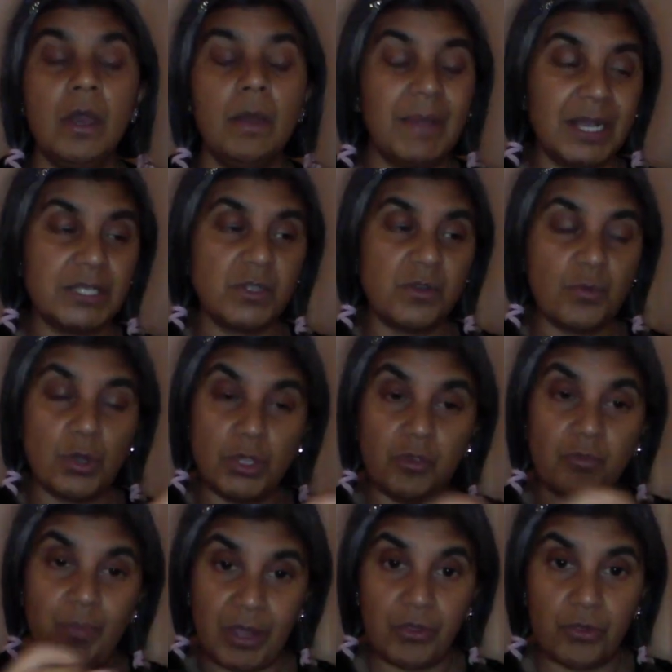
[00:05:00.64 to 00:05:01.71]
because of what
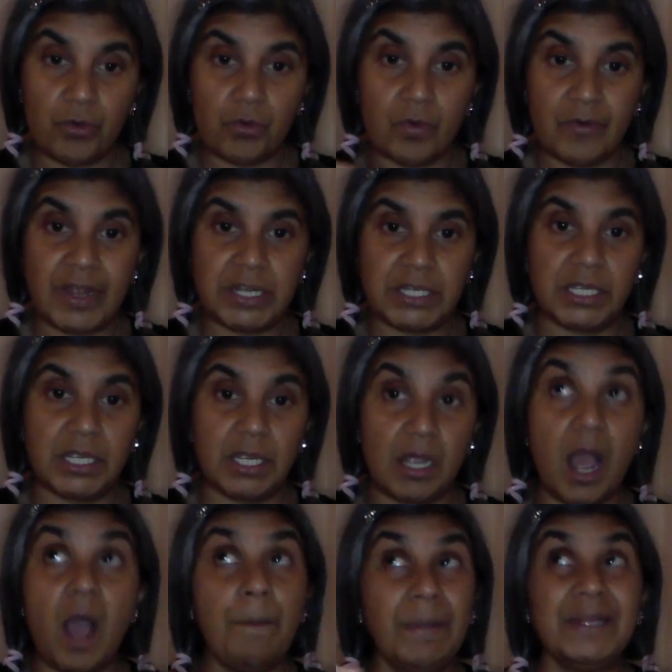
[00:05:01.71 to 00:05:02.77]
you've been through already
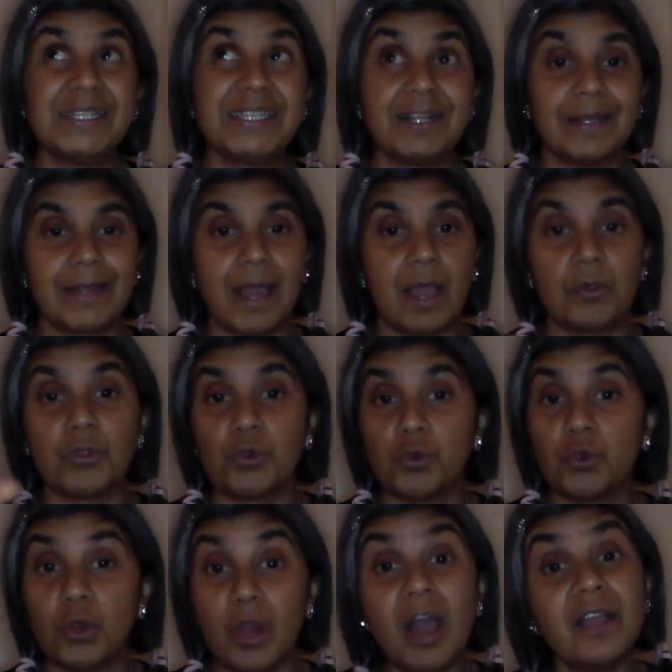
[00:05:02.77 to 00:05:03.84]
up until now and through
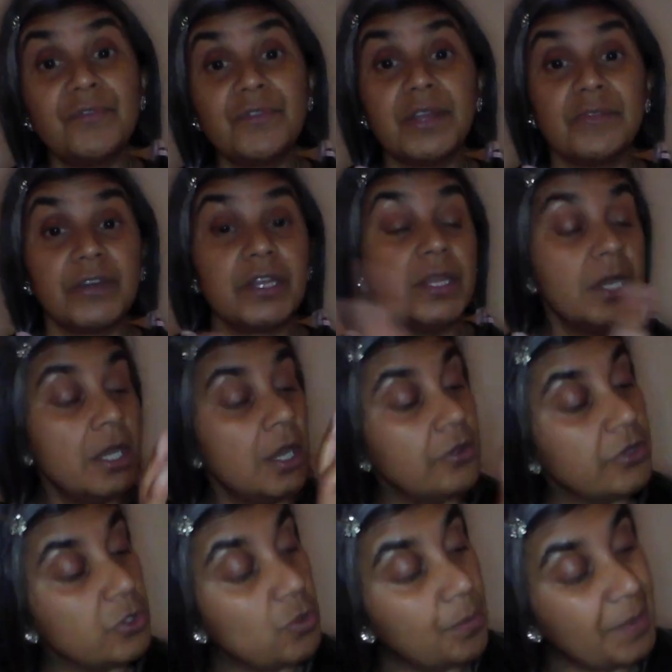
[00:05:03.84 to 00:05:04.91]
your life even.
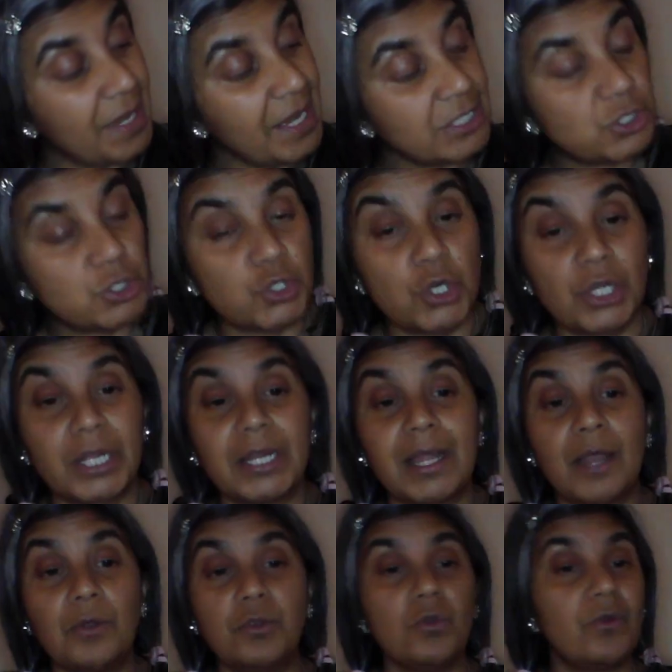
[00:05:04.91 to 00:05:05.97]
You're being stronger
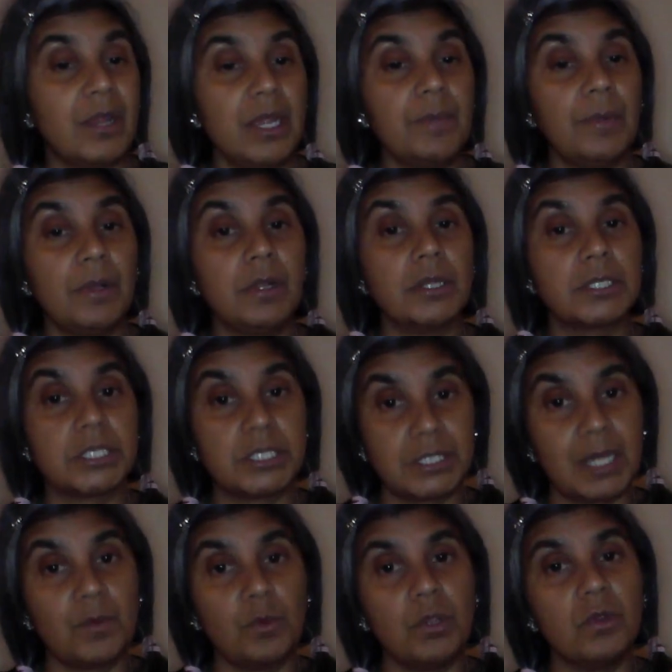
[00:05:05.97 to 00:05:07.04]
now and you're able to
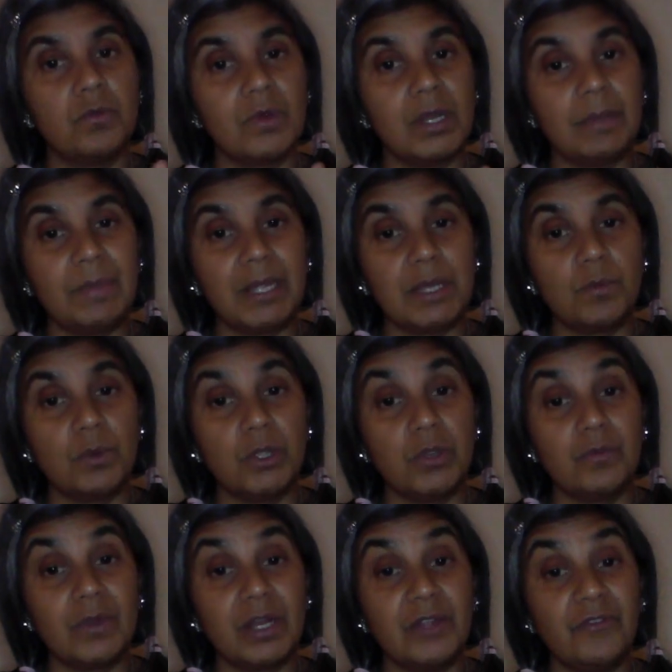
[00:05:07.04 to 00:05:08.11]
say what you really mean and what you
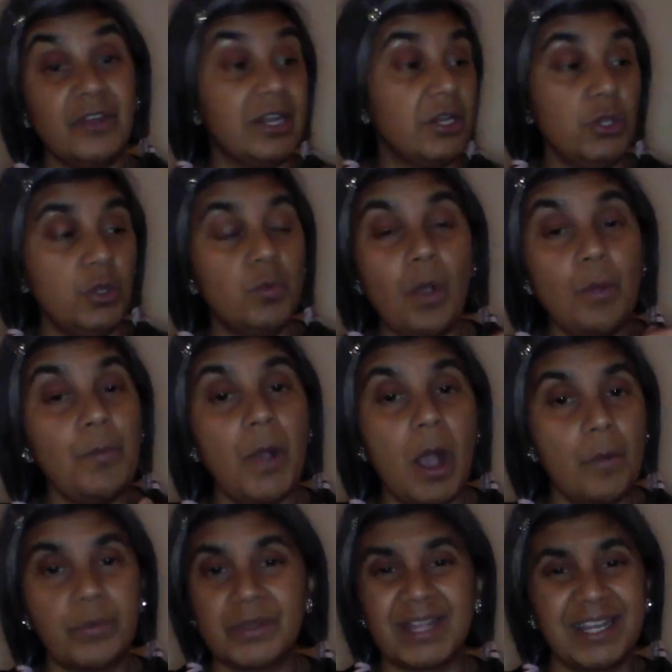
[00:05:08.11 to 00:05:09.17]
really feel, and you won't put
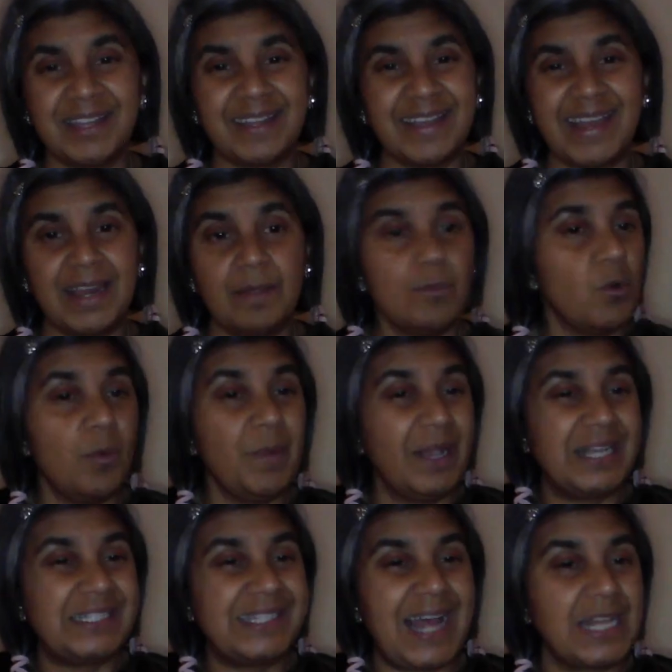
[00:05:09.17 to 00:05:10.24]
up with anything anymore
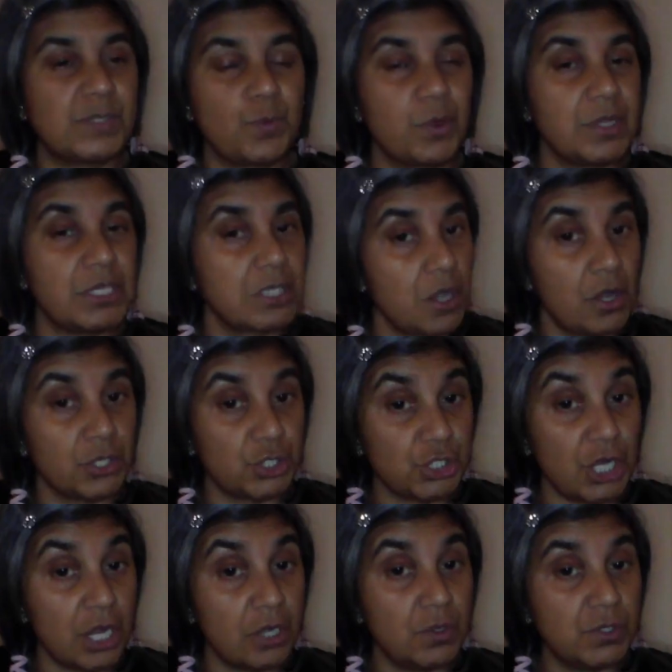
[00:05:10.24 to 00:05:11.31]
because that's what this card
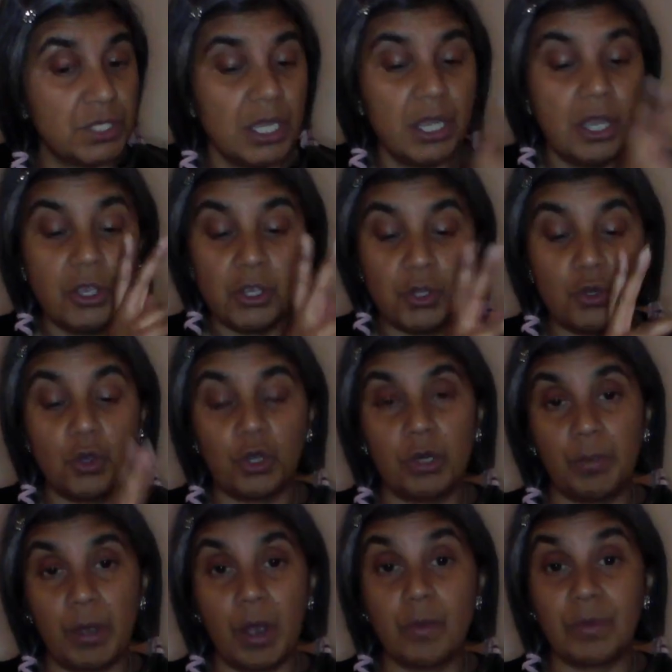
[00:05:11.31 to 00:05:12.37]
shows. You're not going
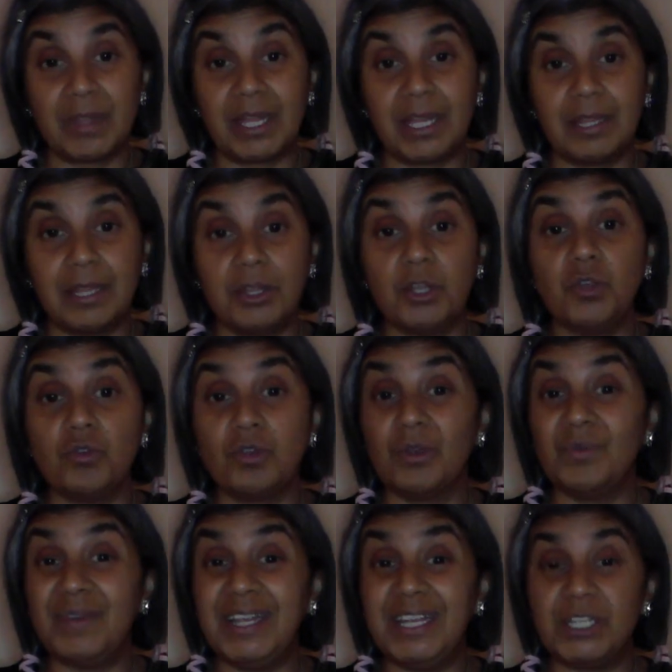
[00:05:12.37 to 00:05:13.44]
to put up with anything that you
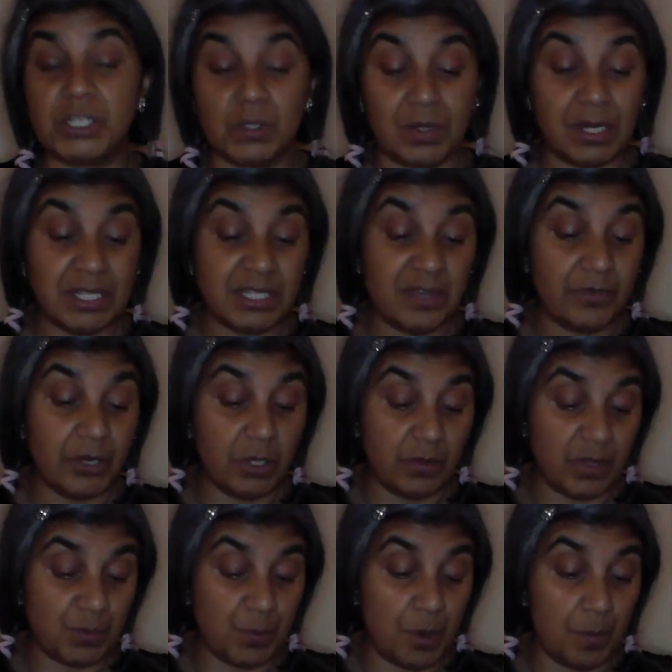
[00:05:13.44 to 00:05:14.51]
don't need to. Now let's have a look at
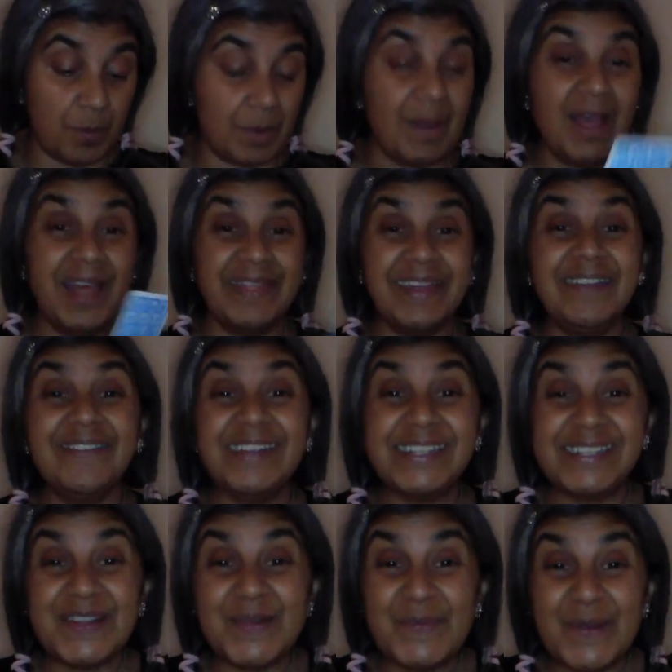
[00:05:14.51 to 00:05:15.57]
the problem. There is
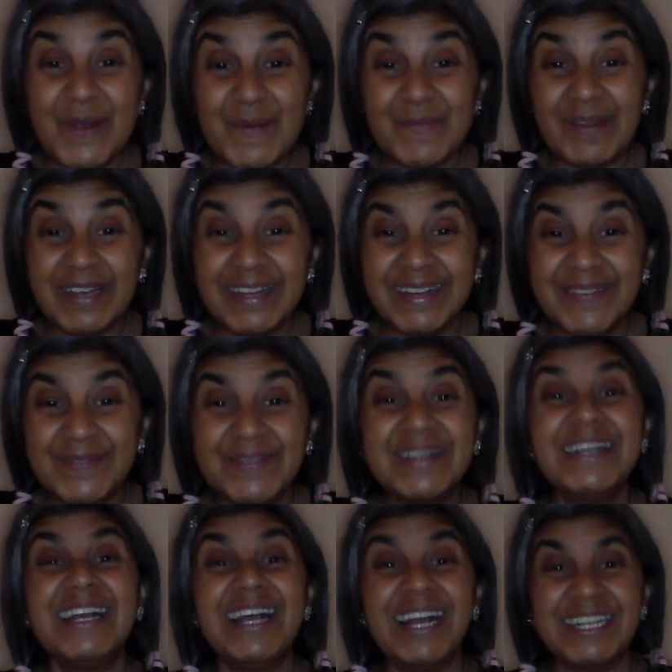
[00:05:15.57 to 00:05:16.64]
no problem.
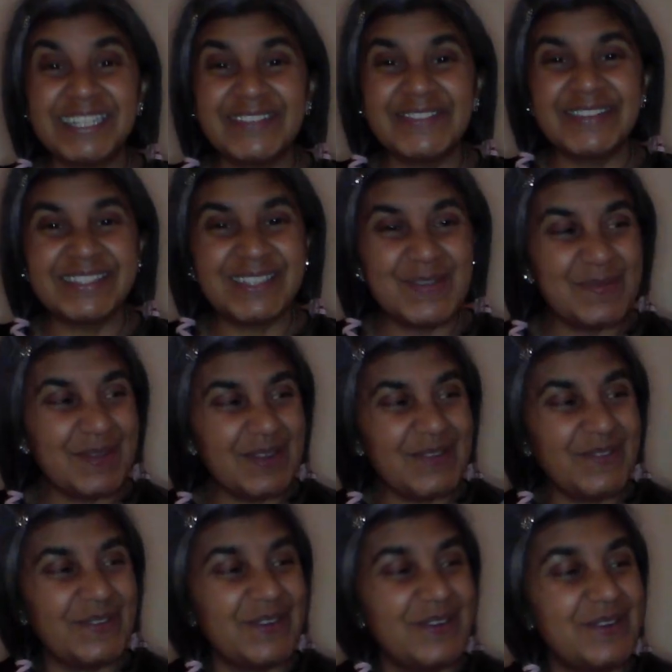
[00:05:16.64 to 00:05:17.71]
Do you know what's so
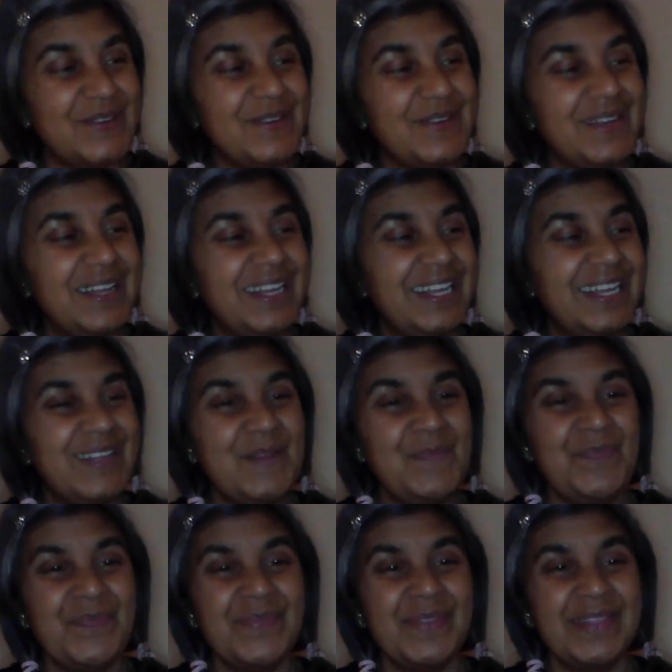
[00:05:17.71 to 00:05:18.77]
beautiful?
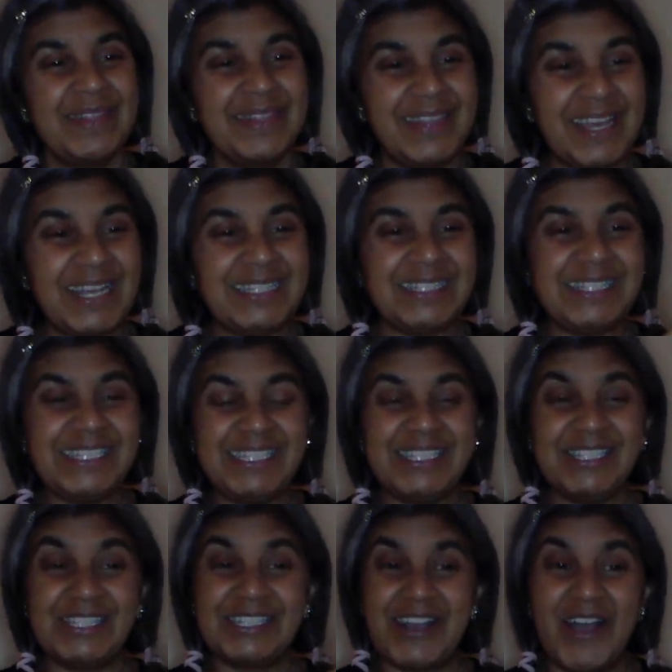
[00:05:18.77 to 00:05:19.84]
This is
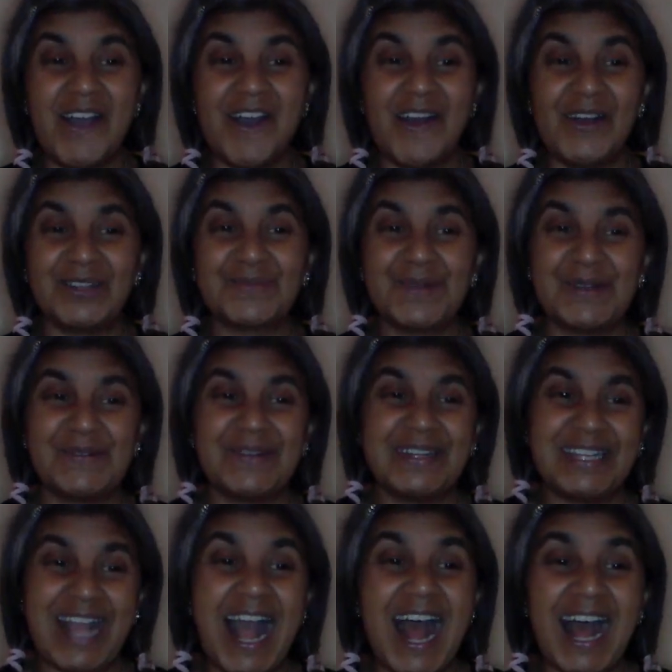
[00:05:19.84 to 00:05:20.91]
the card we
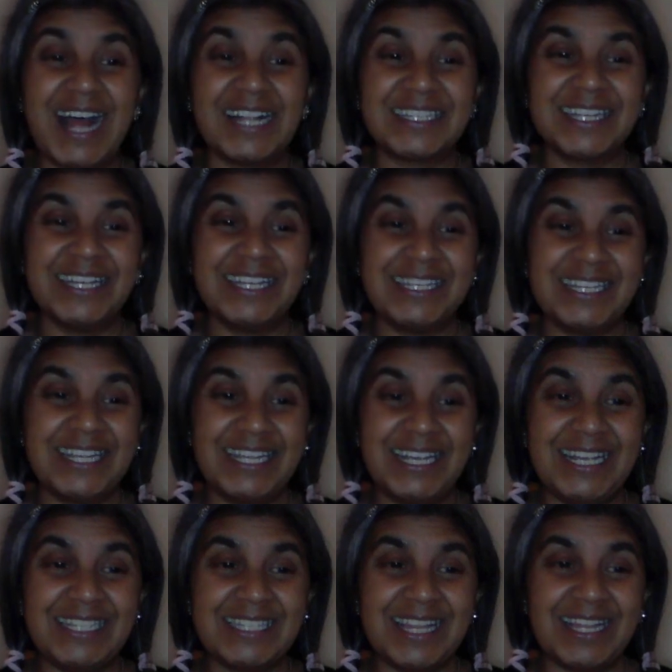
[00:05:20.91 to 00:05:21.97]
already had. It
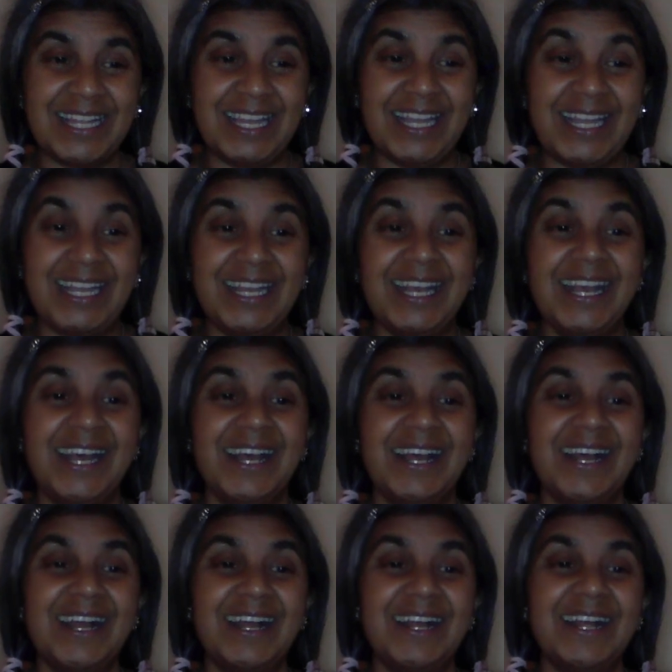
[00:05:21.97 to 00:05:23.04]
is the
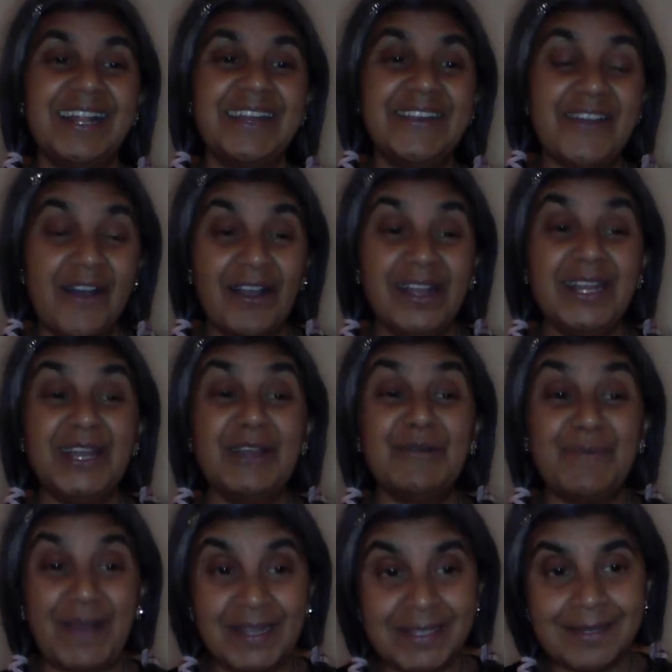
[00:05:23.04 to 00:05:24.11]
Nine
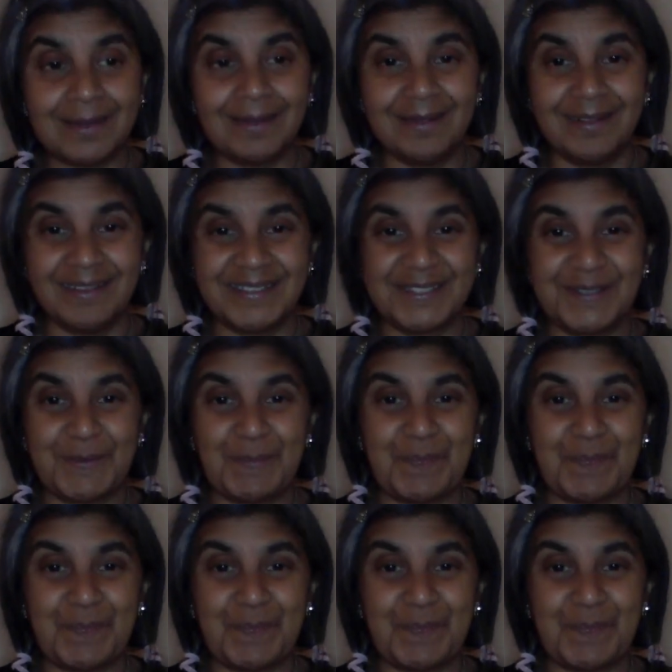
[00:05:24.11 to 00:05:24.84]
of Pentacles.